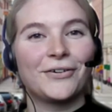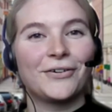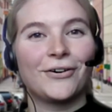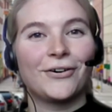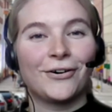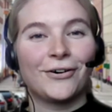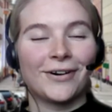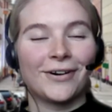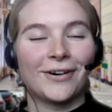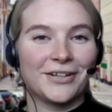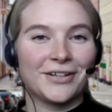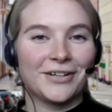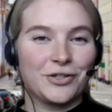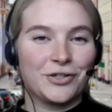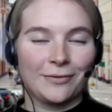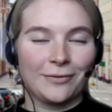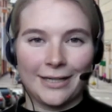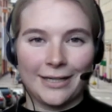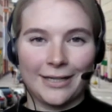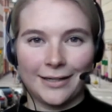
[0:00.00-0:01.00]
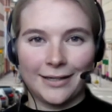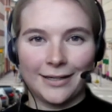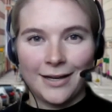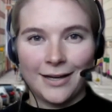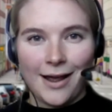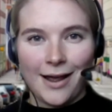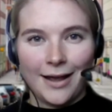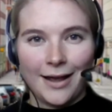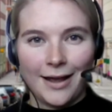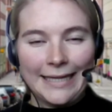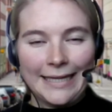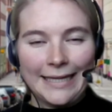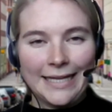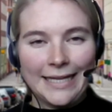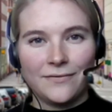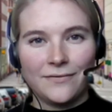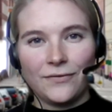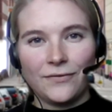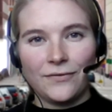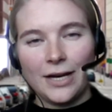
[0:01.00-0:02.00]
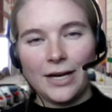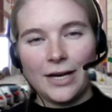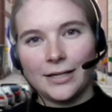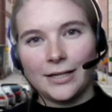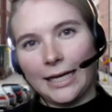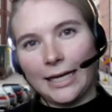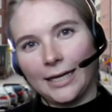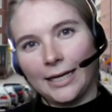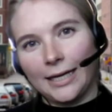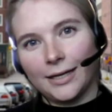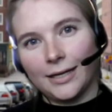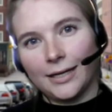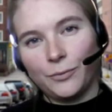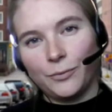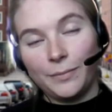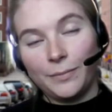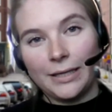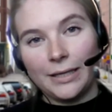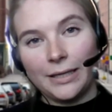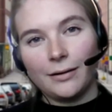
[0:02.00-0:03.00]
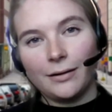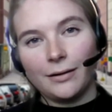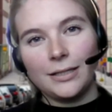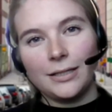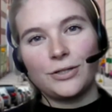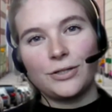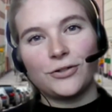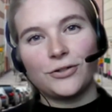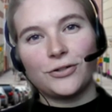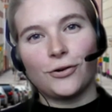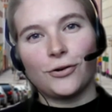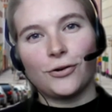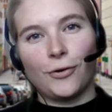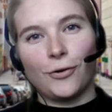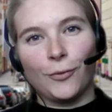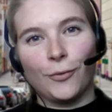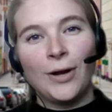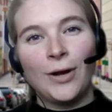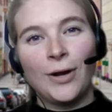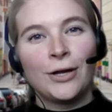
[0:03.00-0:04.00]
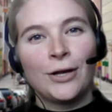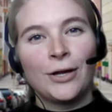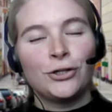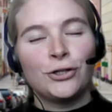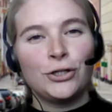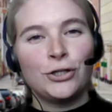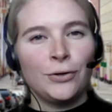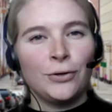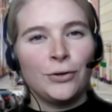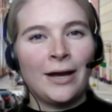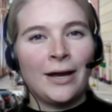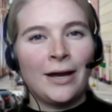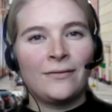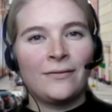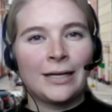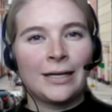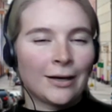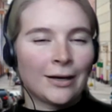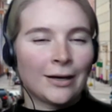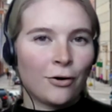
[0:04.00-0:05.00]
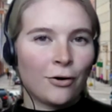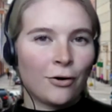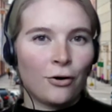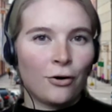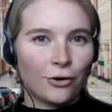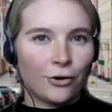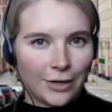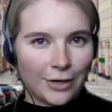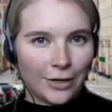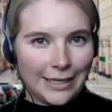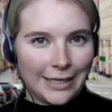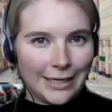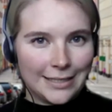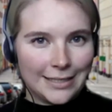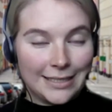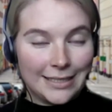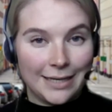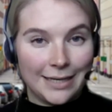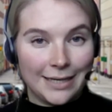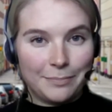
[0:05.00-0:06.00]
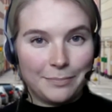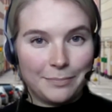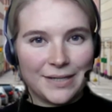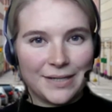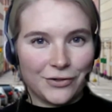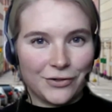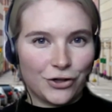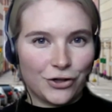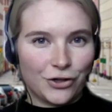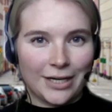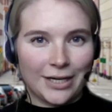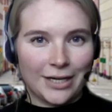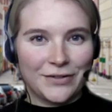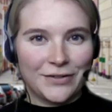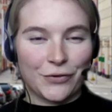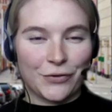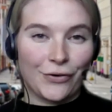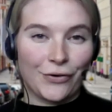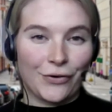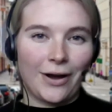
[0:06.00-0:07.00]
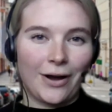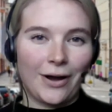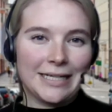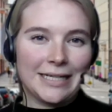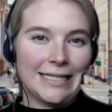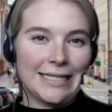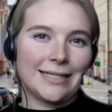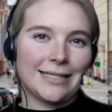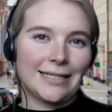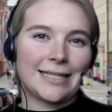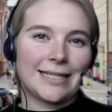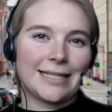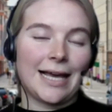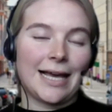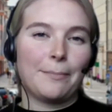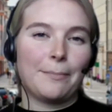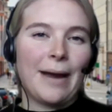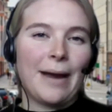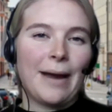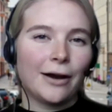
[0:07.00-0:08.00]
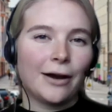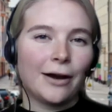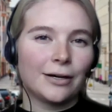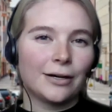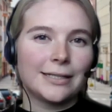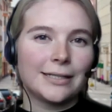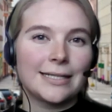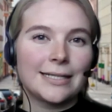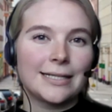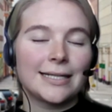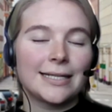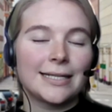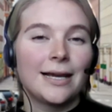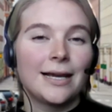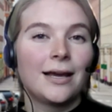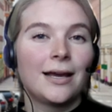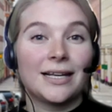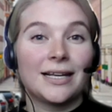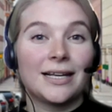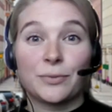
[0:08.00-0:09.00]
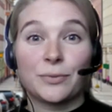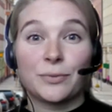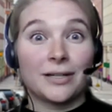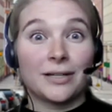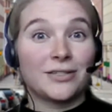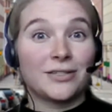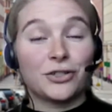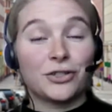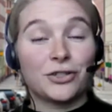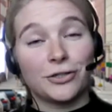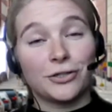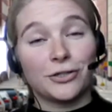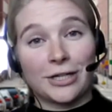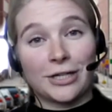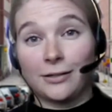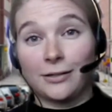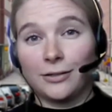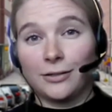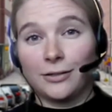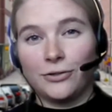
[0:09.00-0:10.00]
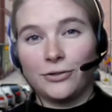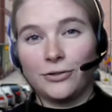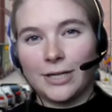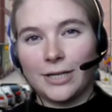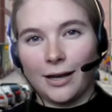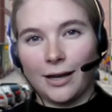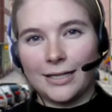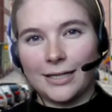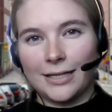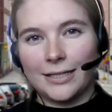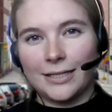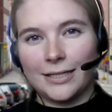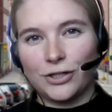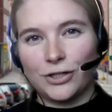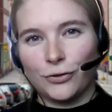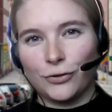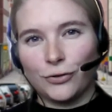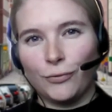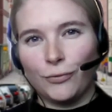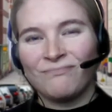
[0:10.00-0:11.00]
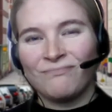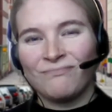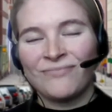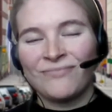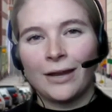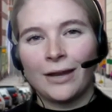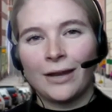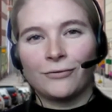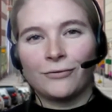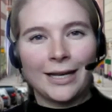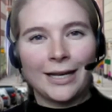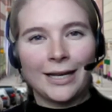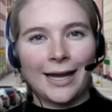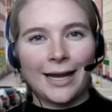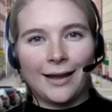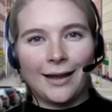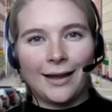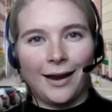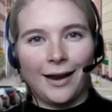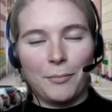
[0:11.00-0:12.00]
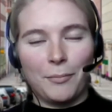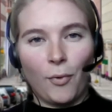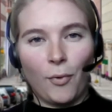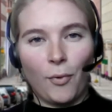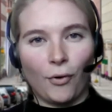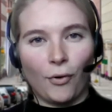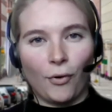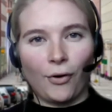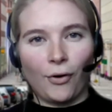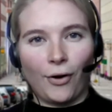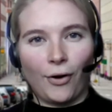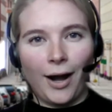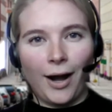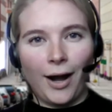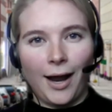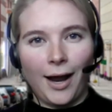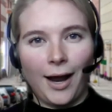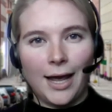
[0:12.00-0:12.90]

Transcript: All right, Julie. Then finally, it would be nice to know, do you have any concrete tips and tricks or ideas that parents as well as children could utilize to really get more